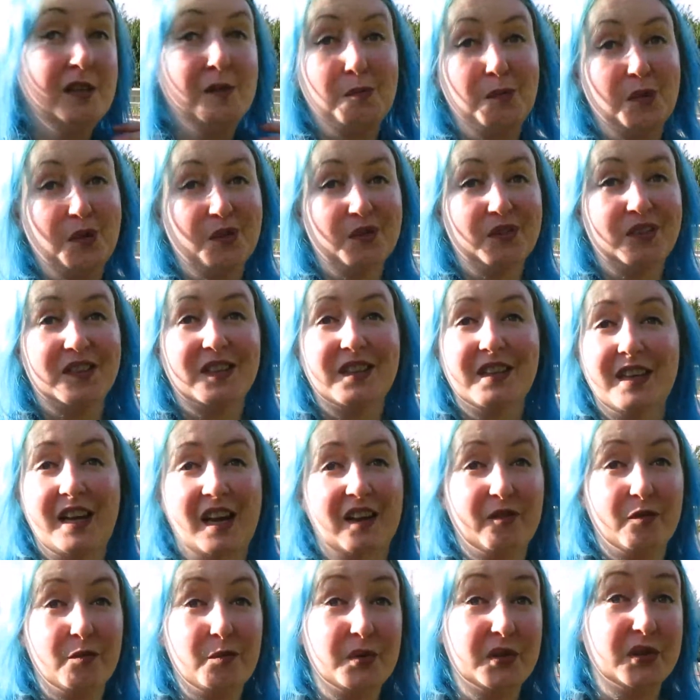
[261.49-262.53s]
but they
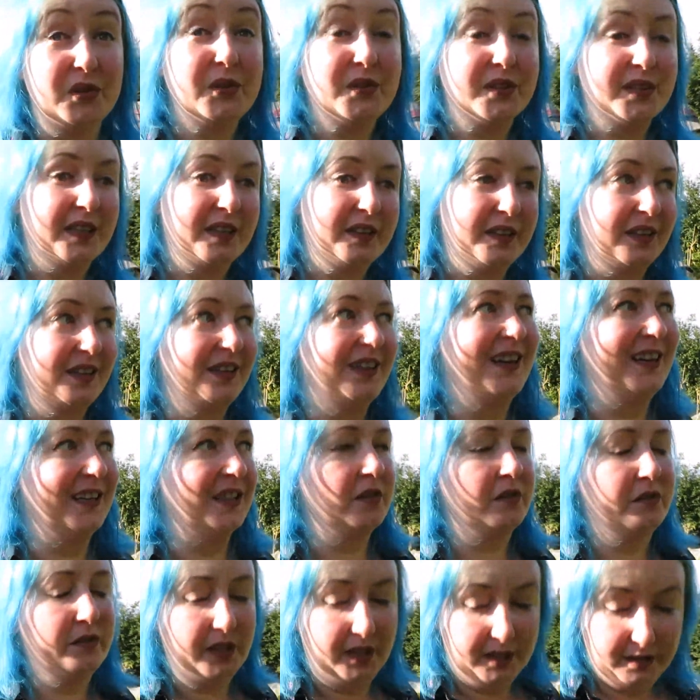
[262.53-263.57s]
haven't produced anything as
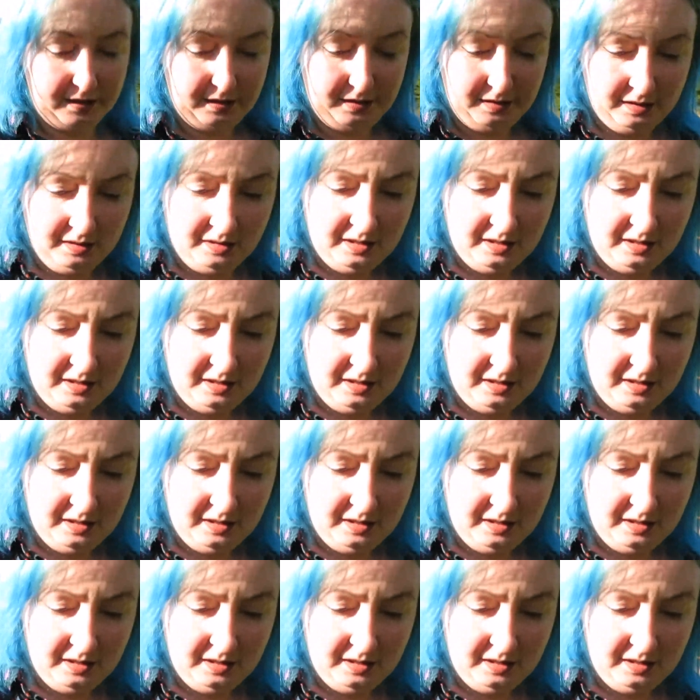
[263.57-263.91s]
of yet.